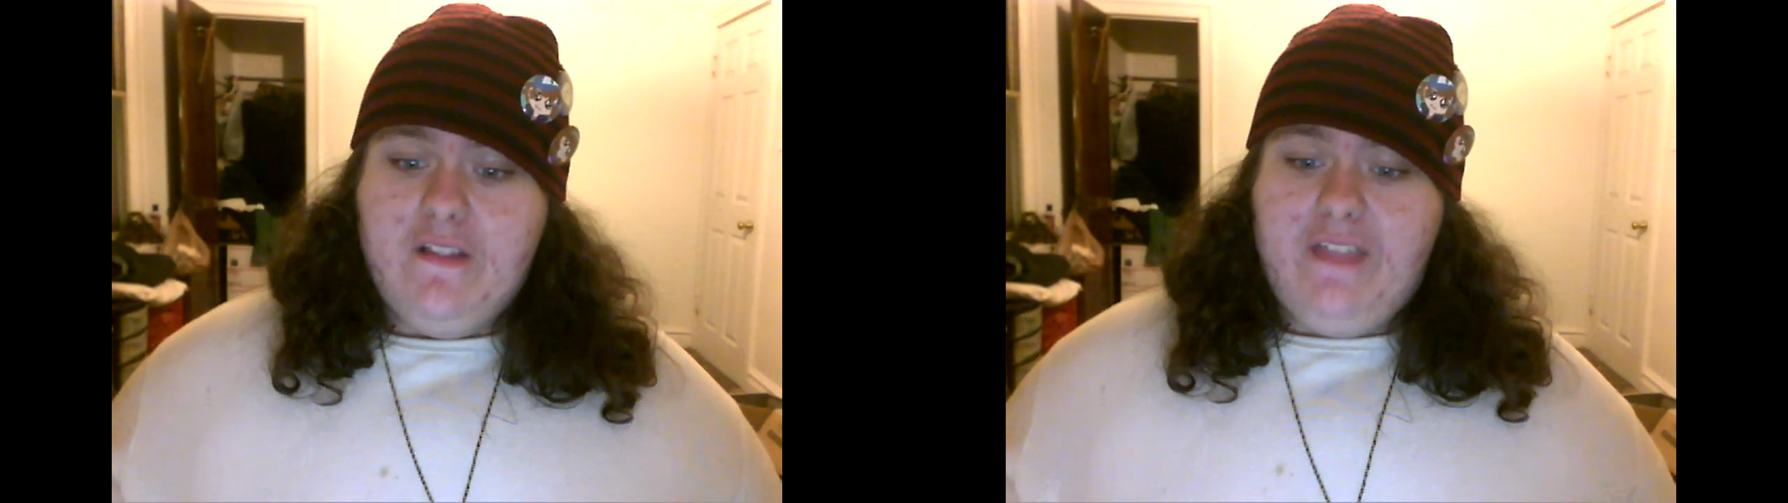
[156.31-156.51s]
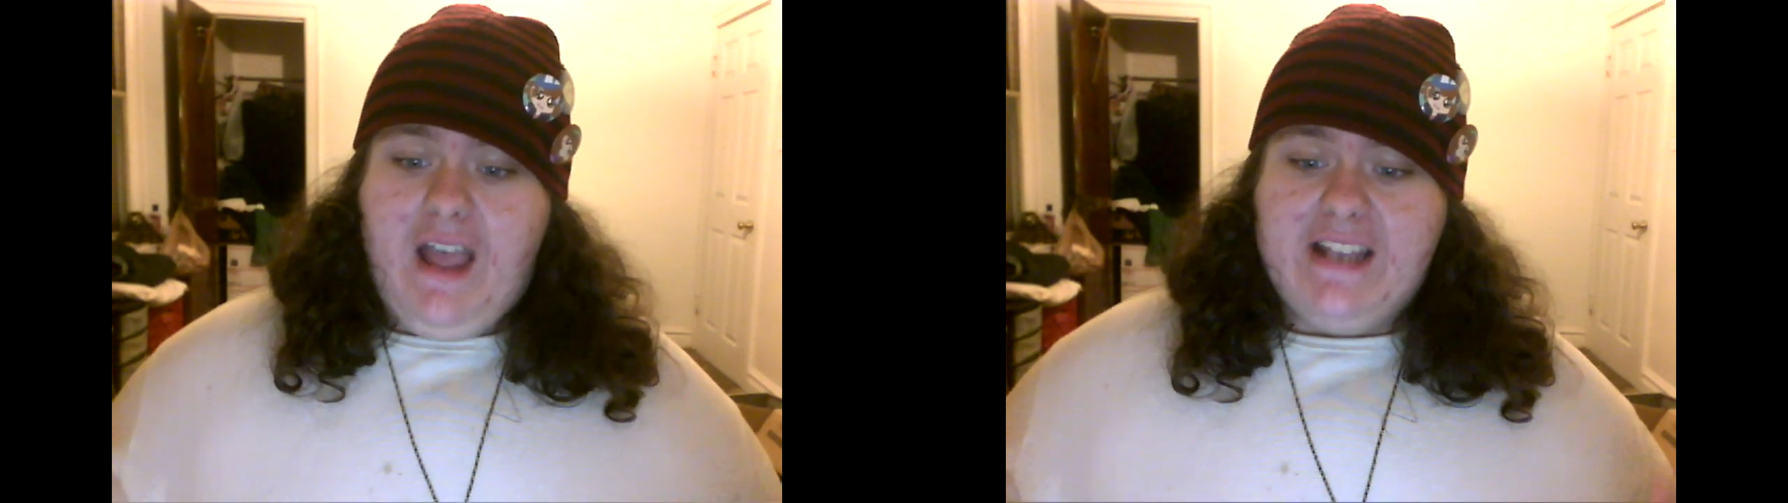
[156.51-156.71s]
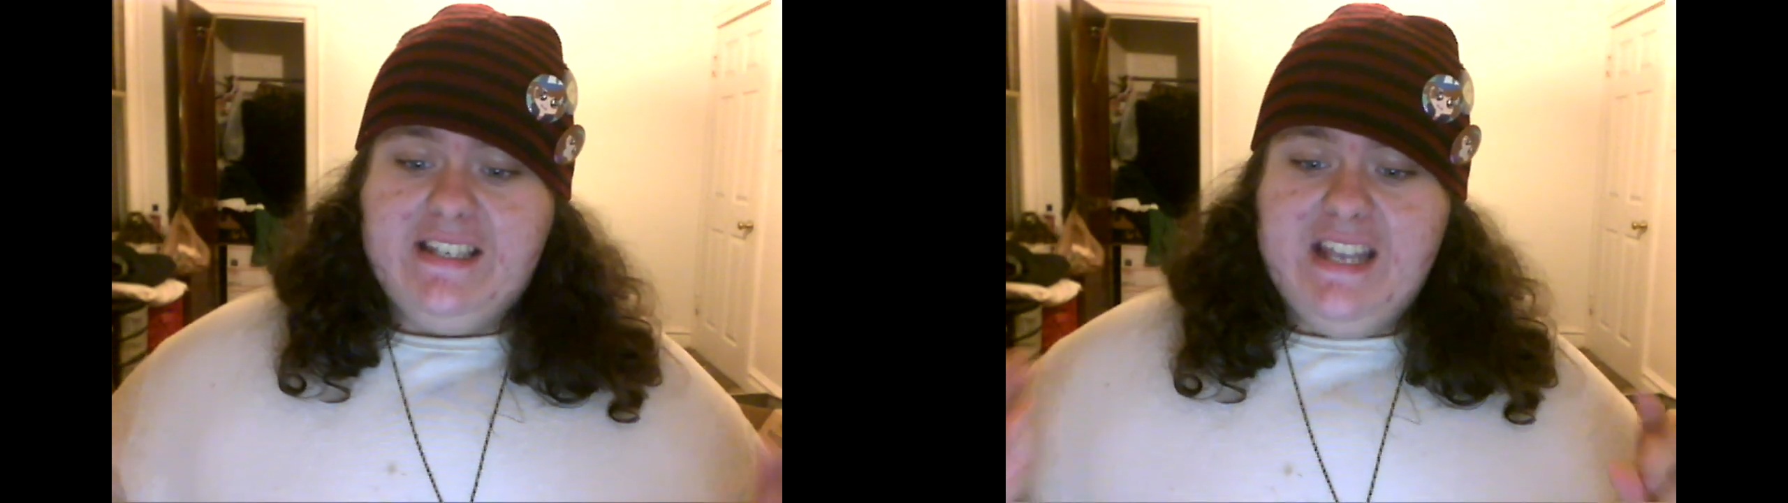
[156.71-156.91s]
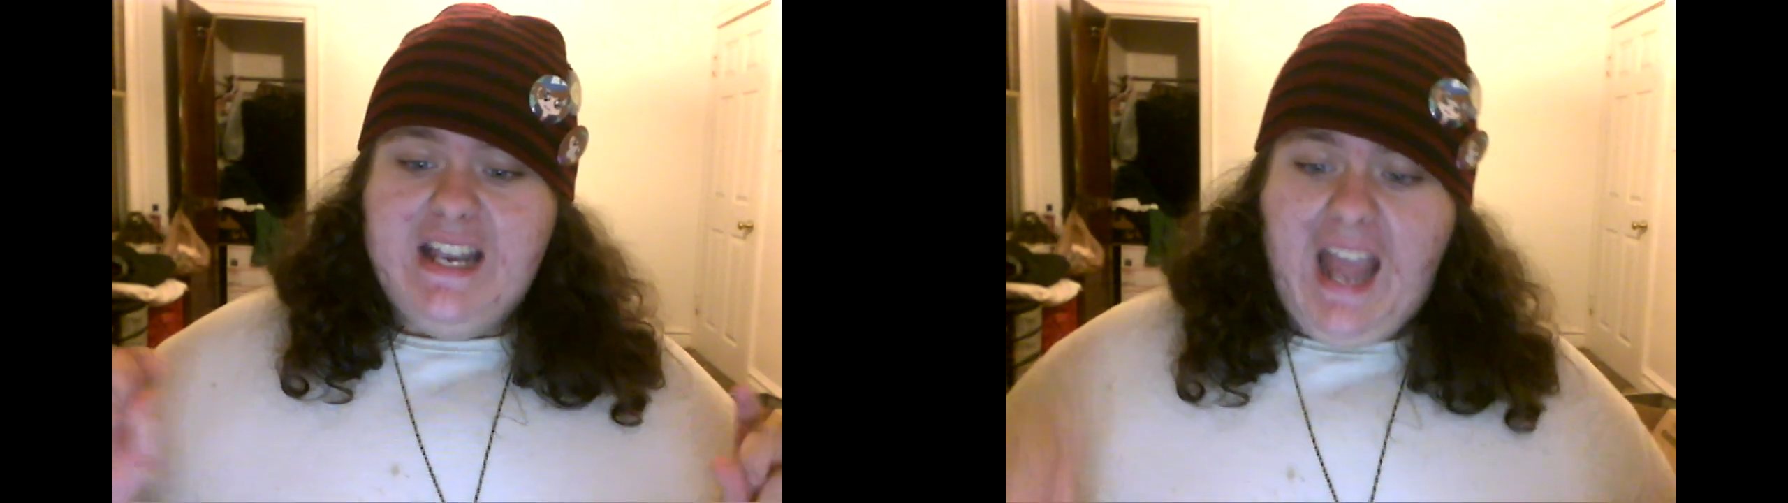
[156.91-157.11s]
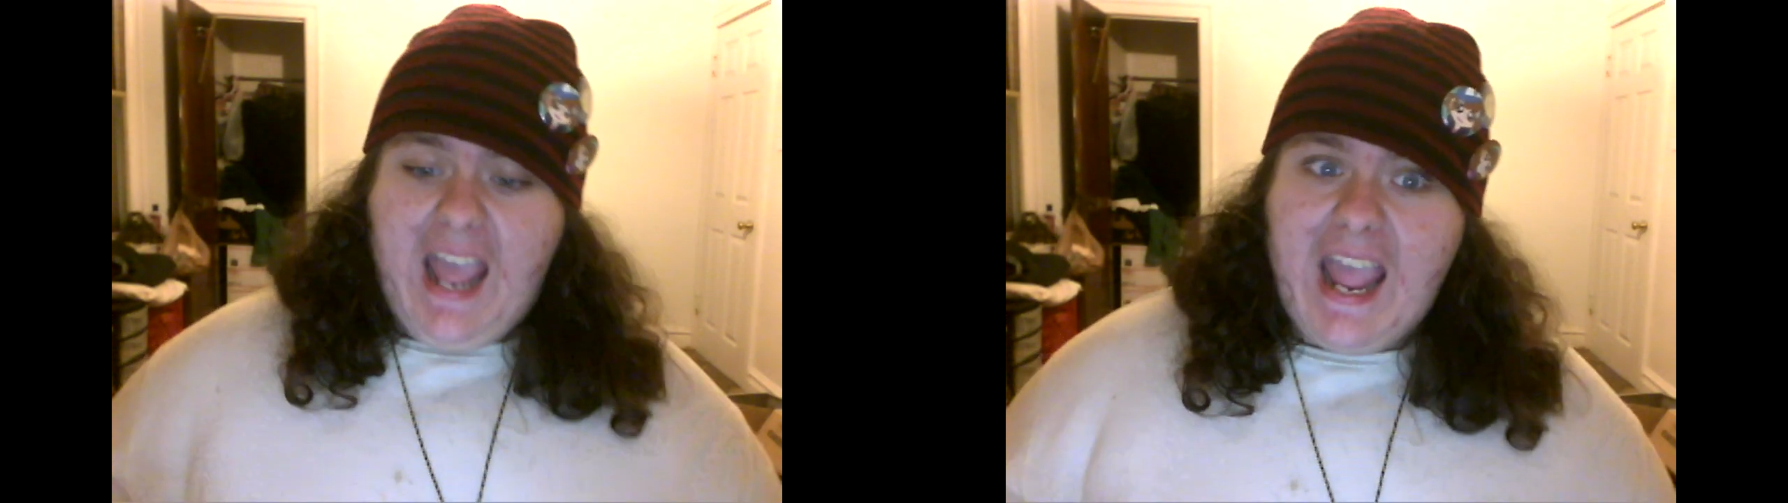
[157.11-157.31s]
that I
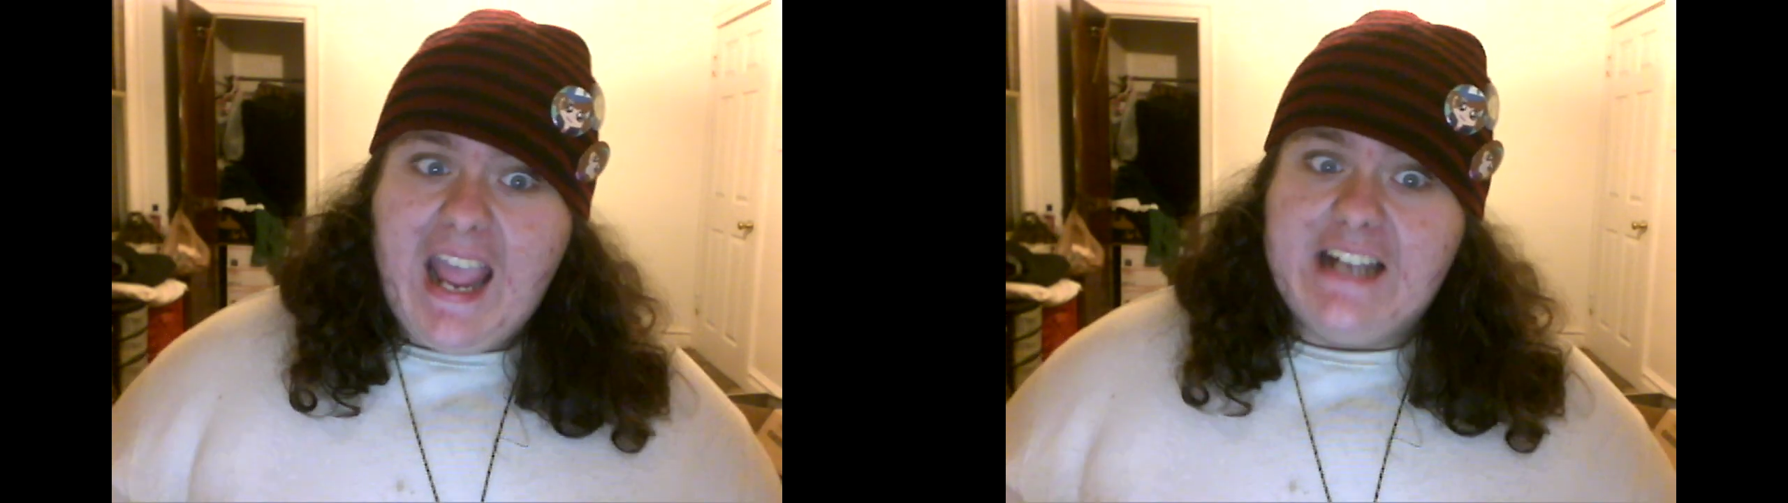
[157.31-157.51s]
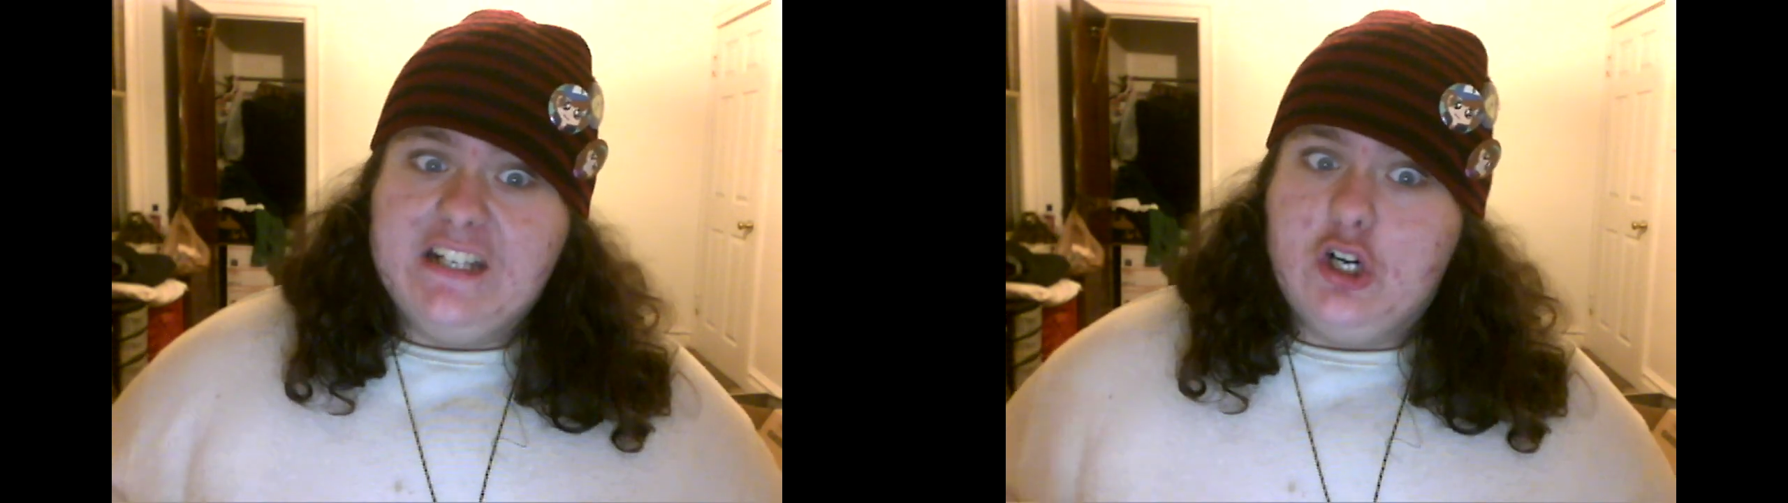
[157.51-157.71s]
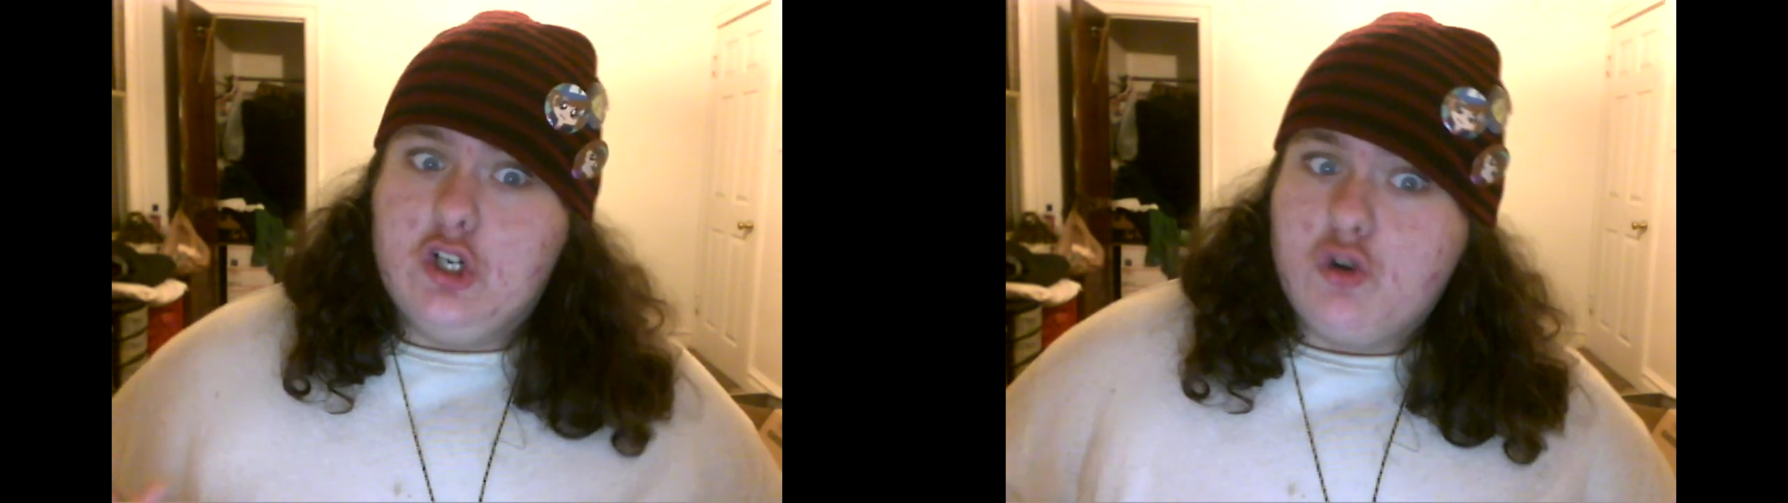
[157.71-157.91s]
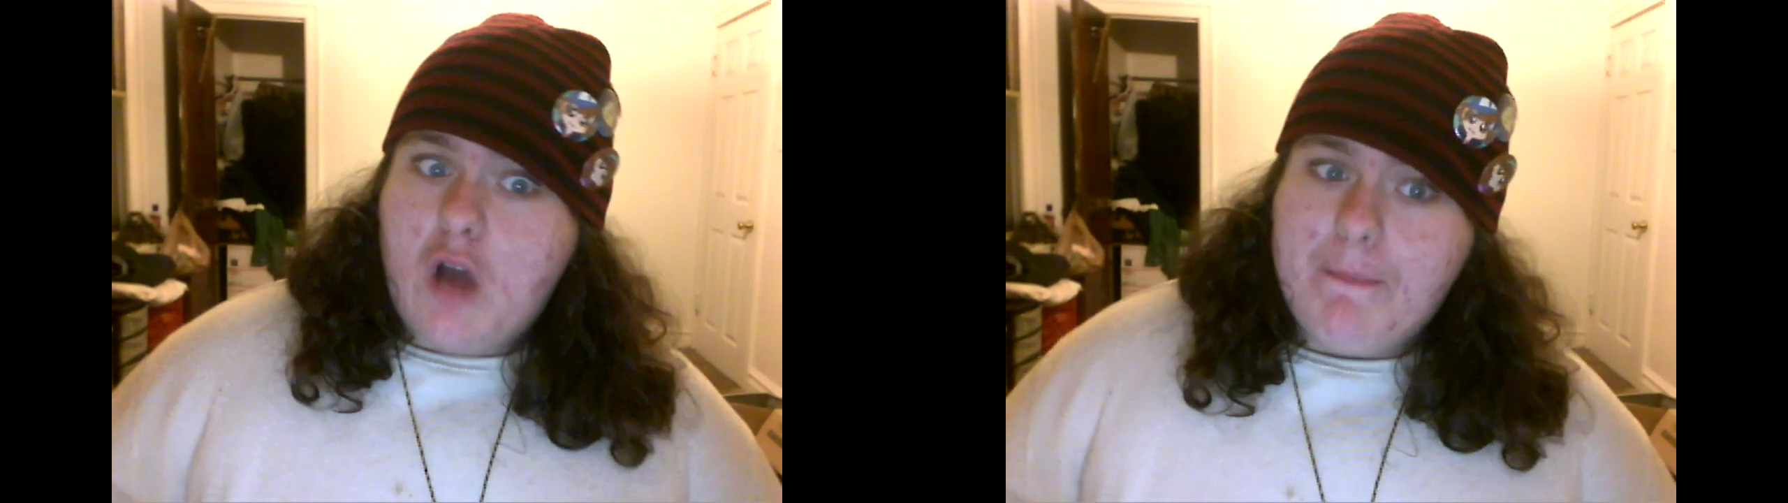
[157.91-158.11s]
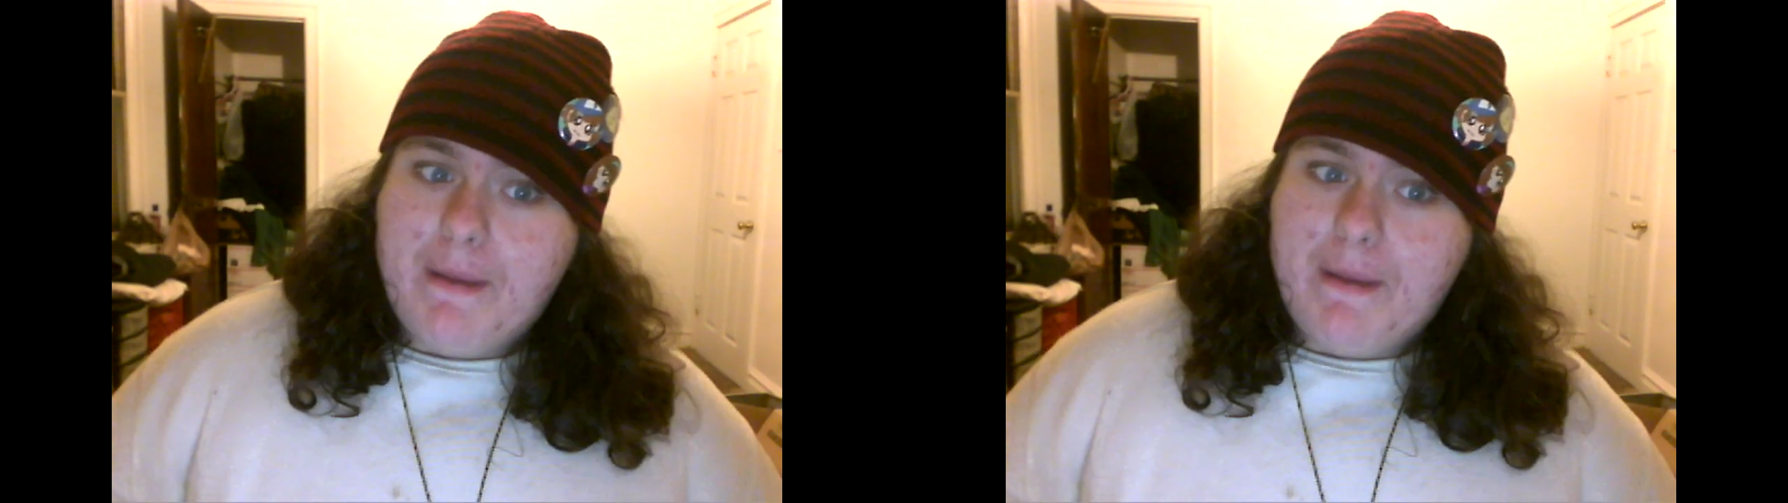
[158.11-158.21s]
didn't hate or drop